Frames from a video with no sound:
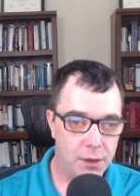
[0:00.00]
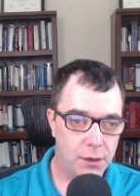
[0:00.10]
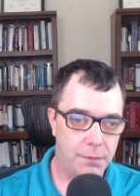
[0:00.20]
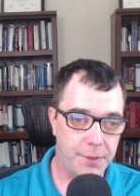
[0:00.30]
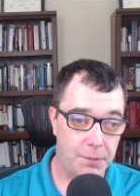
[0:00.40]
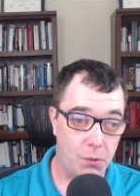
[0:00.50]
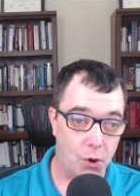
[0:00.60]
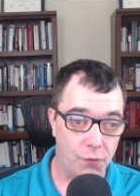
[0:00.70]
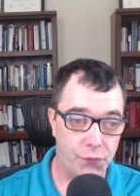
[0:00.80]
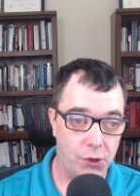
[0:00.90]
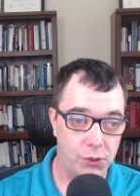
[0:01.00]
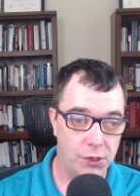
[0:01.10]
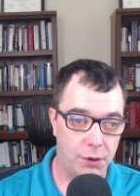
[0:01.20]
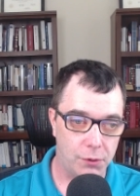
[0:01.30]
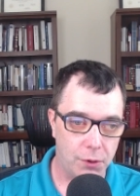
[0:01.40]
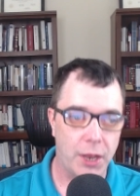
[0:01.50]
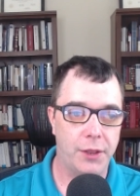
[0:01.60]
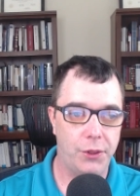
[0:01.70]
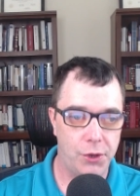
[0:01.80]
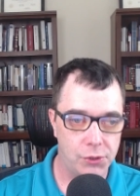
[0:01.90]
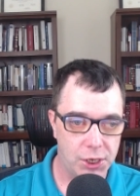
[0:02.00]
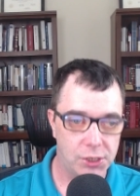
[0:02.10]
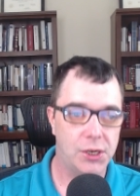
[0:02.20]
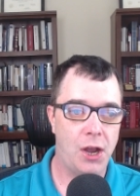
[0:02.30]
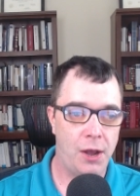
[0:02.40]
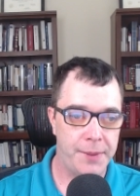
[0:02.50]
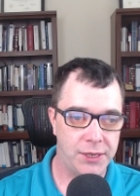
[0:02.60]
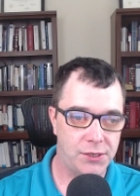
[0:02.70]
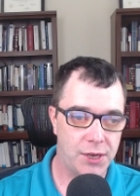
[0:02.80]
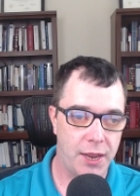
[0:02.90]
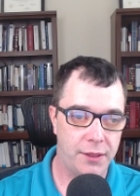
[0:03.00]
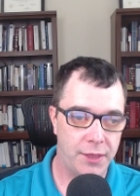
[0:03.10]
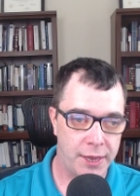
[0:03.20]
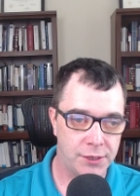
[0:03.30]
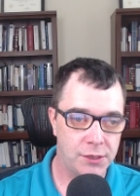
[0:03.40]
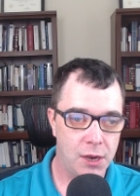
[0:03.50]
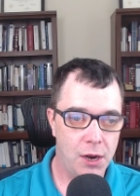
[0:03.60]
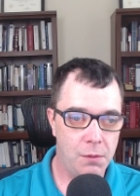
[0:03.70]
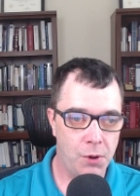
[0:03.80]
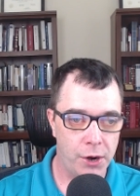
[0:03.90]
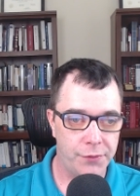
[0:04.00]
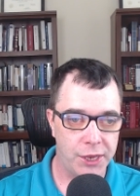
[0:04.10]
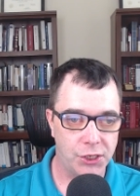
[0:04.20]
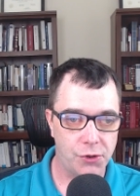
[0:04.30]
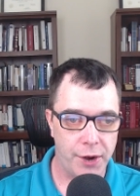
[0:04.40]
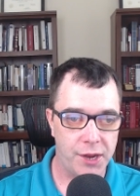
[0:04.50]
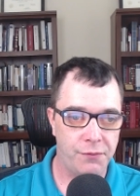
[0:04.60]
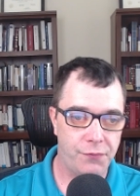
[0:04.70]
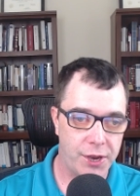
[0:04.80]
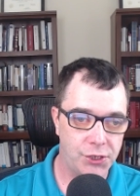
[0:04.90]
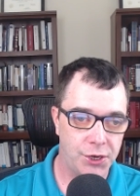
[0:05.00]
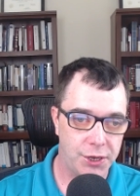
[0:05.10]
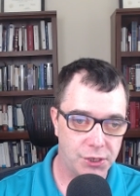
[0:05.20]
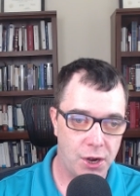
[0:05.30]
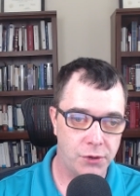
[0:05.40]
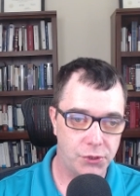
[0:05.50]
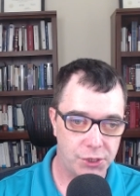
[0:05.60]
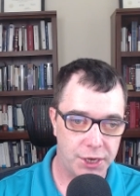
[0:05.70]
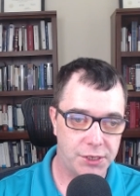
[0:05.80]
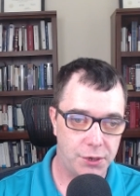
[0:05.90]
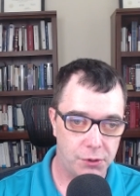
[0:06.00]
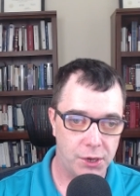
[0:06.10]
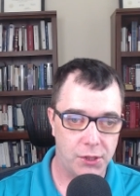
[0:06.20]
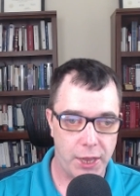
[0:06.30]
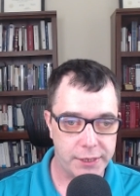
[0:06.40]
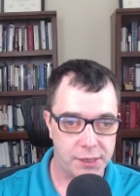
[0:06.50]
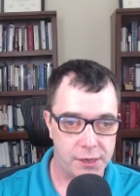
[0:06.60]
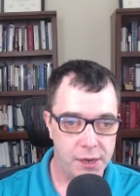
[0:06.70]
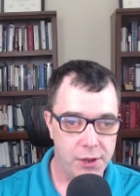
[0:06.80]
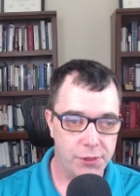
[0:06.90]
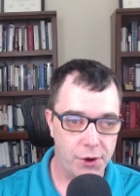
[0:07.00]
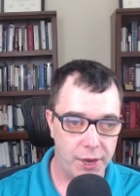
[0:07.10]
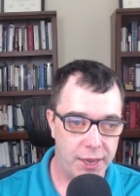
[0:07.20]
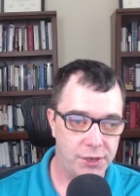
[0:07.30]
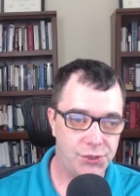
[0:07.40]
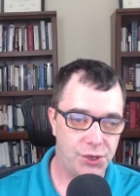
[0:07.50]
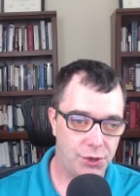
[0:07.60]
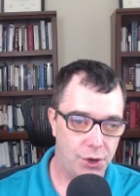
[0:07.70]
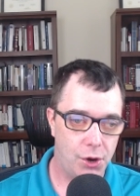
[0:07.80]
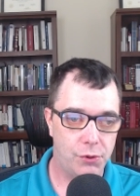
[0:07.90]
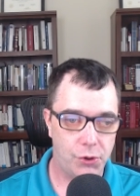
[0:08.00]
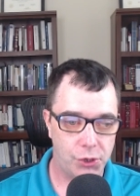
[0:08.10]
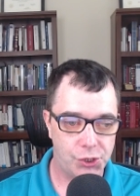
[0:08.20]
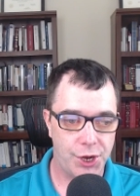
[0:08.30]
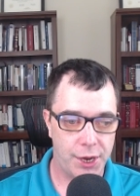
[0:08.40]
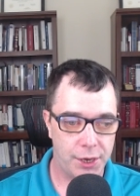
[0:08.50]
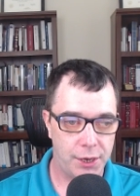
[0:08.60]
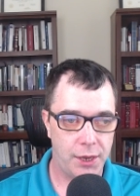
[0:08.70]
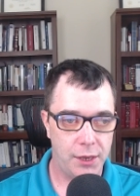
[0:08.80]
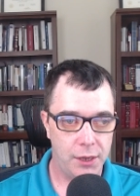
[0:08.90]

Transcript: B B Warfield concludes his comments saying this, where this great confession is contradicted or neglected, there is no Christianity.